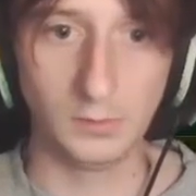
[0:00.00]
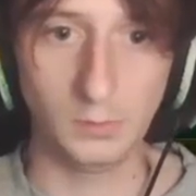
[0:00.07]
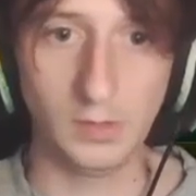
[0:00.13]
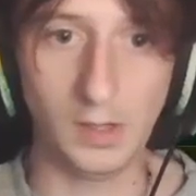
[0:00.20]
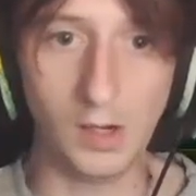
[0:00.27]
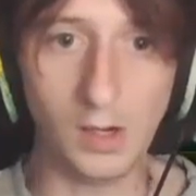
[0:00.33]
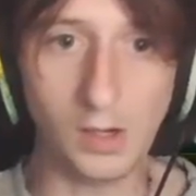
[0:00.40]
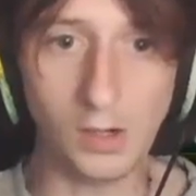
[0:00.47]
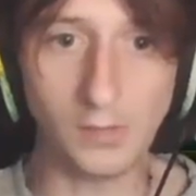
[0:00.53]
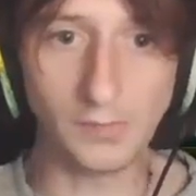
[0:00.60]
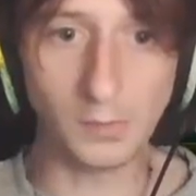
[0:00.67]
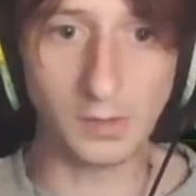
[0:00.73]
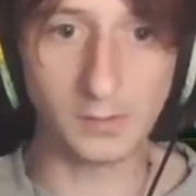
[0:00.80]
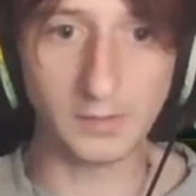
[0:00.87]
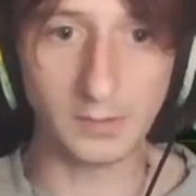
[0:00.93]
We are
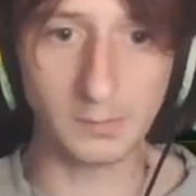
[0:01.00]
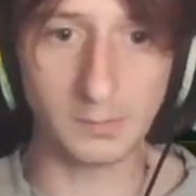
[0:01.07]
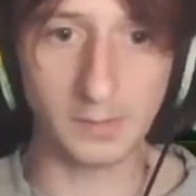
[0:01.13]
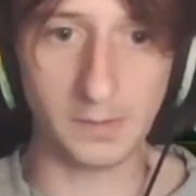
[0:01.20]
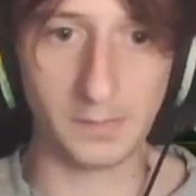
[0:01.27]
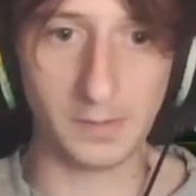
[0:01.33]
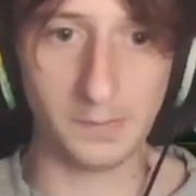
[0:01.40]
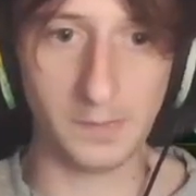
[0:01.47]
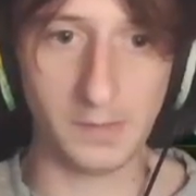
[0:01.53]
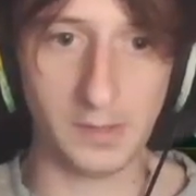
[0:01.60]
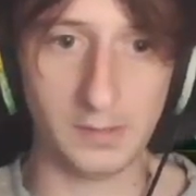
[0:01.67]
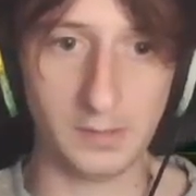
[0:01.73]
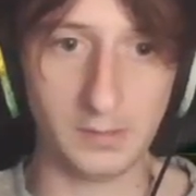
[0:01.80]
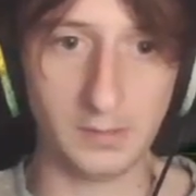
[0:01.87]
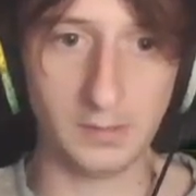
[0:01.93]
overwhelming them bit by
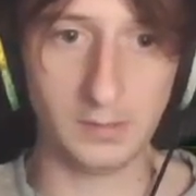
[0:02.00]
bit.